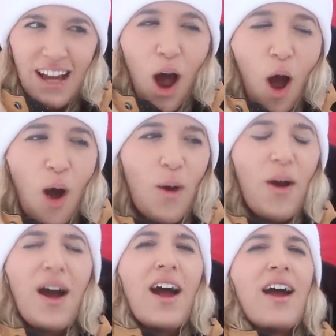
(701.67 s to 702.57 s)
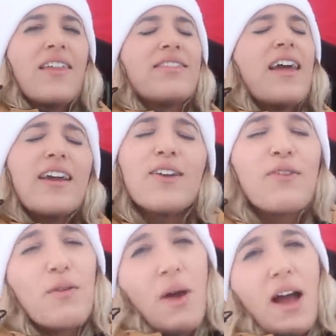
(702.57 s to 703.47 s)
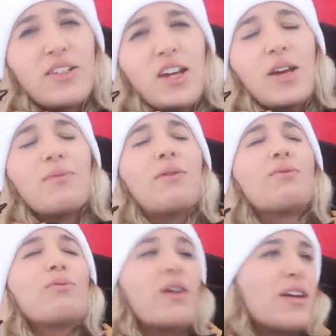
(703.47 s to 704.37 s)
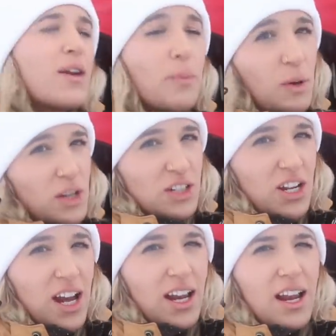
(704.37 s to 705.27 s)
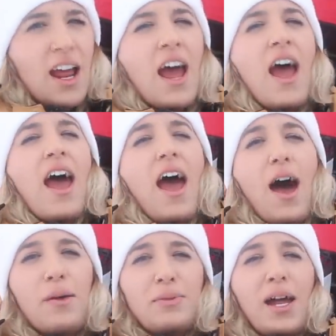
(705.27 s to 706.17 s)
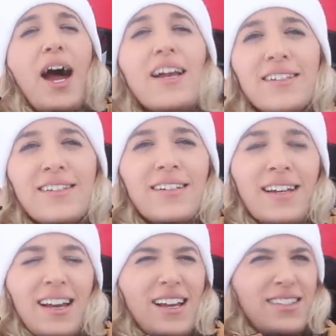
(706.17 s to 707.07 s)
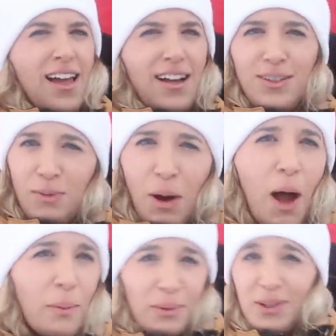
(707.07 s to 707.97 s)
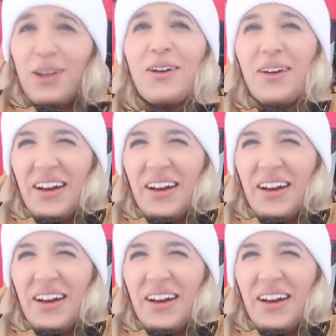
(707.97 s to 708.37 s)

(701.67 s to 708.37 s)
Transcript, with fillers: Oh, thank you for watching. We really appreciate it. It helps us as long as we're helping you.